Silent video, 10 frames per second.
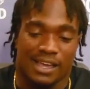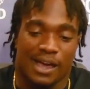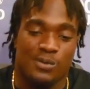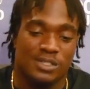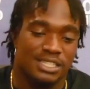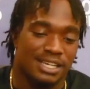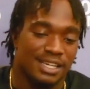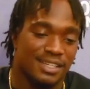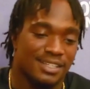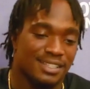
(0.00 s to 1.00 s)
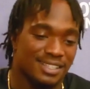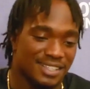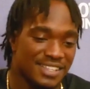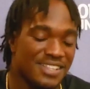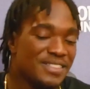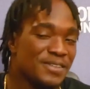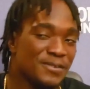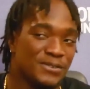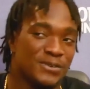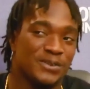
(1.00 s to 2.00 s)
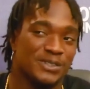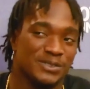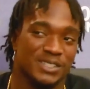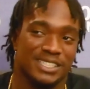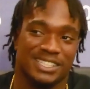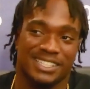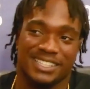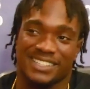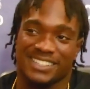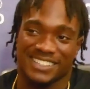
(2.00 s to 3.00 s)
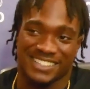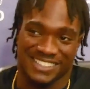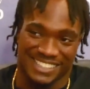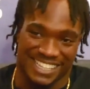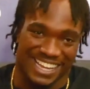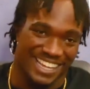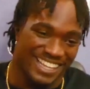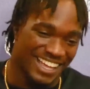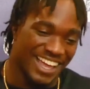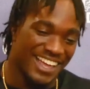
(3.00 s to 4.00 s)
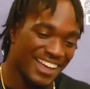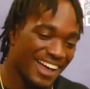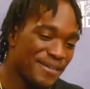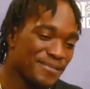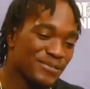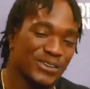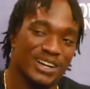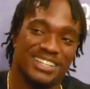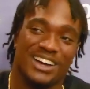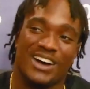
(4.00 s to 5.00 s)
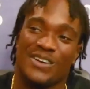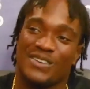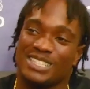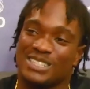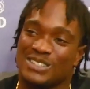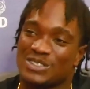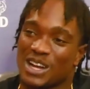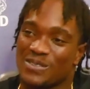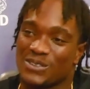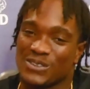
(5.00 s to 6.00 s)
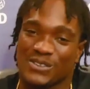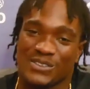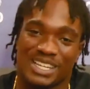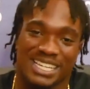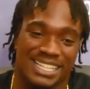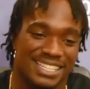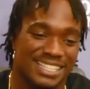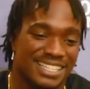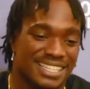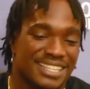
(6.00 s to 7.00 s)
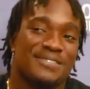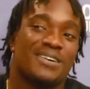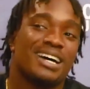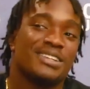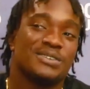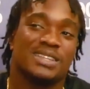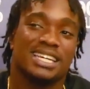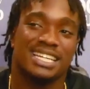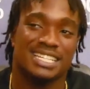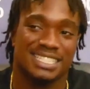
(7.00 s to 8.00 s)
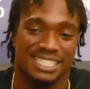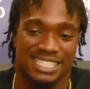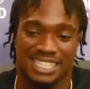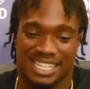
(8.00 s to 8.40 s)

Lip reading: I would say the food is really good here. Like, I've been wanting to always go travel and find new things, and